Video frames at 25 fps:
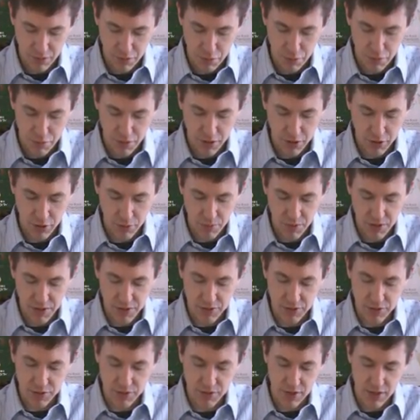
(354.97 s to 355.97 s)
Thicker
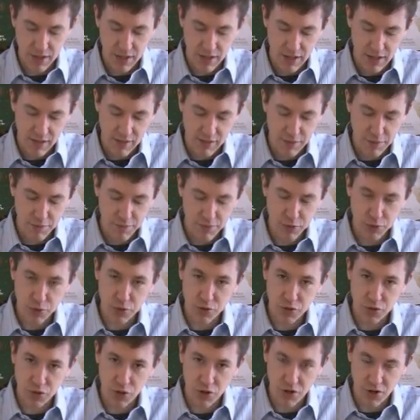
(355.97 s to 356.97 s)
pieces, and they feel
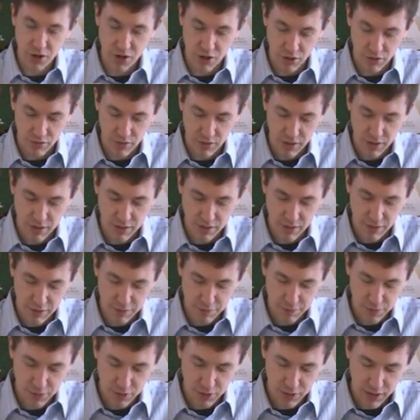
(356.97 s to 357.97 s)
sturdier. They
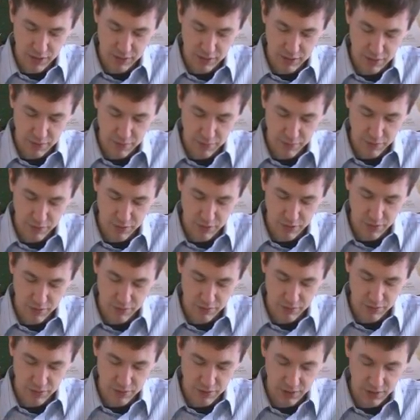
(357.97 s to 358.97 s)
feel like they're
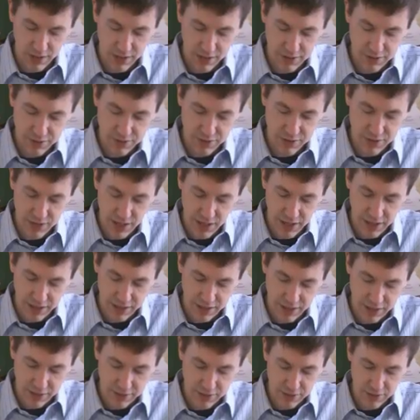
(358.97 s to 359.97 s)
less
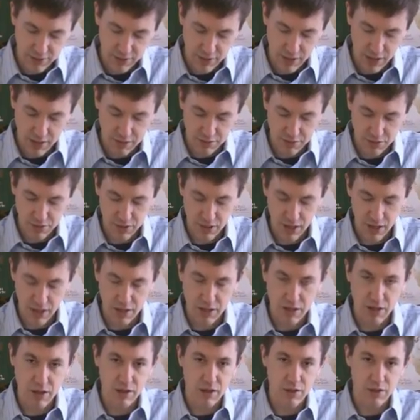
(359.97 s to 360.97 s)
delicate than,
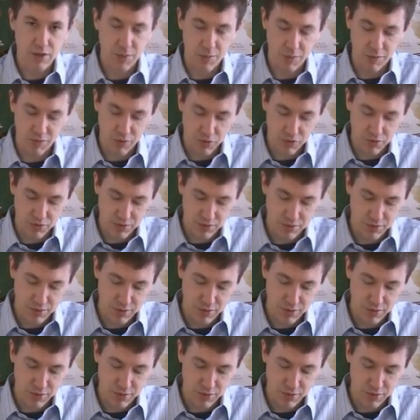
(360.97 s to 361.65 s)
say, some of your